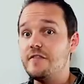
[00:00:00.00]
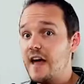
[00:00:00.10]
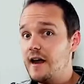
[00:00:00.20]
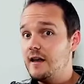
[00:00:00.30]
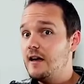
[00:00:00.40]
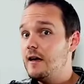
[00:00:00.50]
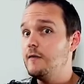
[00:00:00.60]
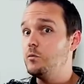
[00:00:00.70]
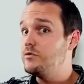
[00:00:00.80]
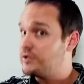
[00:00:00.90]
And then
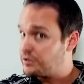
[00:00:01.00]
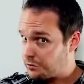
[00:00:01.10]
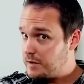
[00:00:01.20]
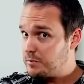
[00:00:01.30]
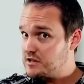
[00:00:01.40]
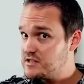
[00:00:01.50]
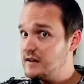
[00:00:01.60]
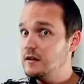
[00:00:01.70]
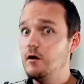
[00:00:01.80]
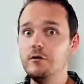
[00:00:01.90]
with the
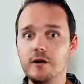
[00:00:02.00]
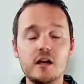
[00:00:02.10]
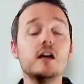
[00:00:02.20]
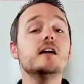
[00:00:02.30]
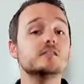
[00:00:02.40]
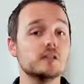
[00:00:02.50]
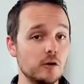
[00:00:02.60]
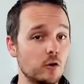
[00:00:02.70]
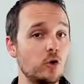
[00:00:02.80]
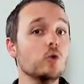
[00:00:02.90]
3% loan, is
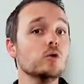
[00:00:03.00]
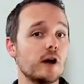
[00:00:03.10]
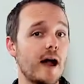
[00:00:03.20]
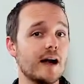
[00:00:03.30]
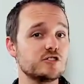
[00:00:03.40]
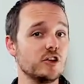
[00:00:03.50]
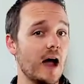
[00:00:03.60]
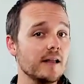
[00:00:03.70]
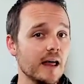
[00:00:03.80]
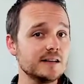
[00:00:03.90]
a little cooler
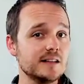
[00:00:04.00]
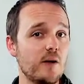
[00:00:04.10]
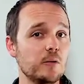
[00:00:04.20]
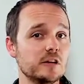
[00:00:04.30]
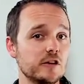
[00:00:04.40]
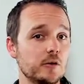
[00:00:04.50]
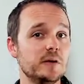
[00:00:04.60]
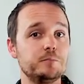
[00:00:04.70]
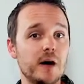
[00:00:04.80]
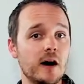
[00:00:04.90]
actually. I like that one a
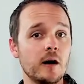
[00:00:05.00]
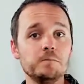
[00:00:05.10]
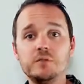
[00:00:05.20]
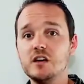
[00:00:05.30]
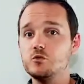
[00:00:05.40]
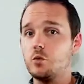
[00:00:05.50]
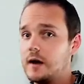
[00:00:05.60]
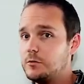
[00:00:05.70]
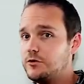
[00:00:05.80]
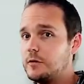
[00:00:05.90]
little bit better because
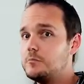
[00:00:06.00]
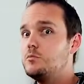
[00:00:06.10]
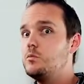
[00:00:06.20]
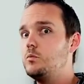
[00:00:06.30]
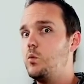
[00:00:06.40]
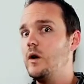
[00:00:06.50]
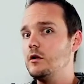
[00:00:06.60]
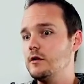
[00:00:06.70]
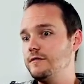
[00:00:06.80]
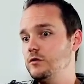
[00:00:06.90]
we're able to
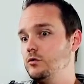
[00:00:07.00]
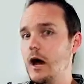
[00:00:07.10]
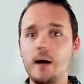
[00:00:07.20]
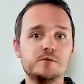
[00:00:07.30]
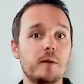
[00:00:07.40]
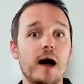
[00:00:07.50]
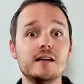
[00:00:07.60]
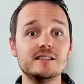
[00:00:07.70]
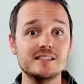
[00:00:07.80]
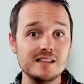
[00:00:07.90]
wiggle a few knobs
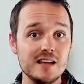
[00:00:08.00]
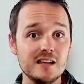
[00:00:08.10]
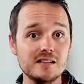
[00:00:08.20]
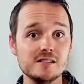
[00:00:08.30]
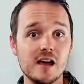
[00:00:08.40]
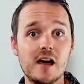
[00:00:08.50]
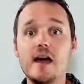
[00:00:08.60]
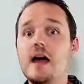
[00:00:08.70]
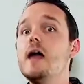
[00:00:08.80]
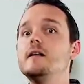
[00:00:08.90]
behind the scenes
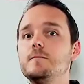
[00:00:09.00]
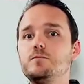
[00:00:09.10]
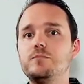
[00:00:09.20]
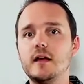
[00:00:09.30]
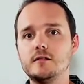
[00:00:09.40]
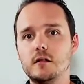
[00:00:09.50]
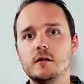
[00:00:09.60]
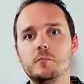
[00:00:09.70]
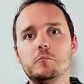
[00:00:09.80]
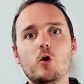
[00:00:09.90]
and get
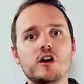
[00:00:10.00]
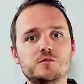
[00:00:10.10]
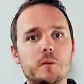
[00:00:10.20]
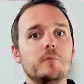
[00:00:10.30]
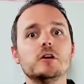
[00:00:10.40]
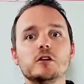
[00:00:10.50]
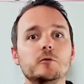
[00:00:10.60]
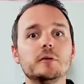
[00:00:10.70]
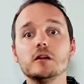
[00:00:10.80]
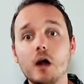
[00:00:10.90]
the mortgage payment a
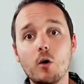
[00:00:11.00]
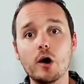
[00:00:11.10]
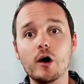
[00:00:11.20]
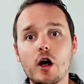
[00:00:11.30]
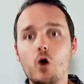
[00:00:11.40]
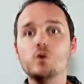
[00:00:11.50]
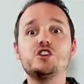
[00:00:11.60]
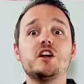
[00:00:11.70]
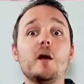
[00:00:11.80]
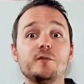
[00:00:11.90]
little bit lower,
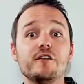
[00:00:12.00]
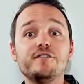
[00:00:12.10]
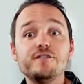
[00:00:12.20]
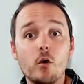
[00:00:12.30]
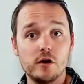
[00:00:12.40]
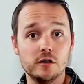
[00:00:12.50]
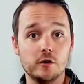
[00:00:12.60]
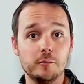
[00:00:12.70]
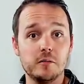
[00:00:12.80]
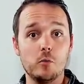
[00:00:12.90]
which can help you afford a
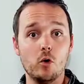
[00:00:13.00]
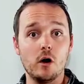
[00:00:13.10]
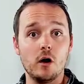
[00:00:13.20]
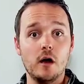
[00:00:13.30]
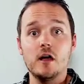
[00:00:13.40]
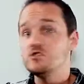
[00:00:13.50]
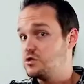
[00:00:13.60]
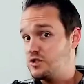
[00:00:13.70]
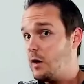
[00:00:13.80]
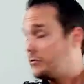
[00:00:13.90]
little bit more. So